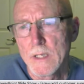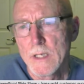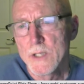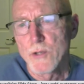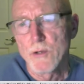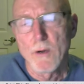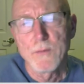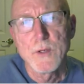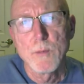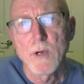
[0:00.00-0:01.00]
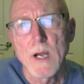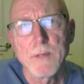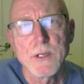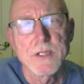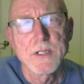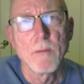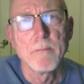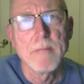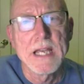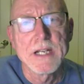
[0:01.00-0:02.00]
So there are a few parameters to
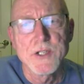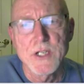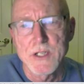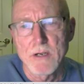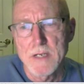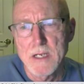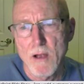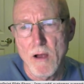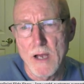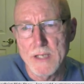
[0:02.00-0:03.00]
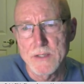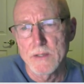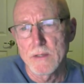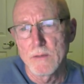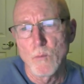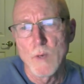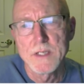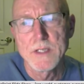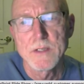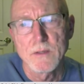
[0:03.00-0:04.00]
help manage SRE costs. One
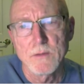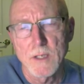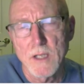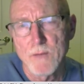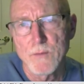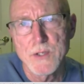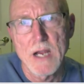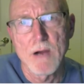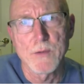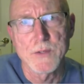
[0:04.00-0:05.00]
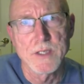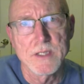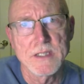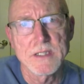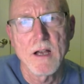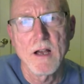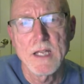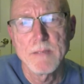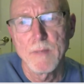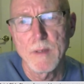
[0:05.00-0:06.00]
is the coverage hours. It's the
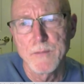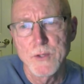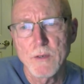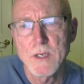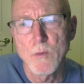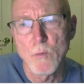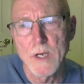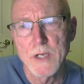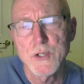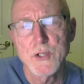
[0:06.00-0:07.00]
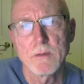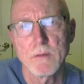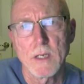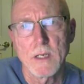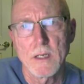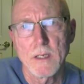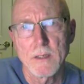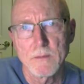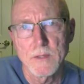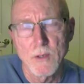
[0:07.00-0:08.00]
time during which
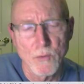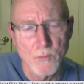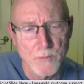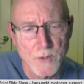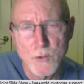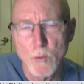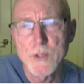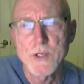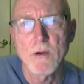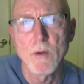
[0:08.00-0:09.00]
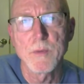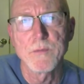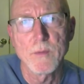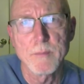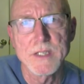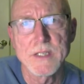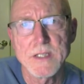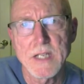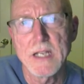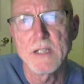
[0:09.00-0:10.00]
the doors are open for
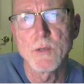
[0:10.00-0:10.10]
business and you're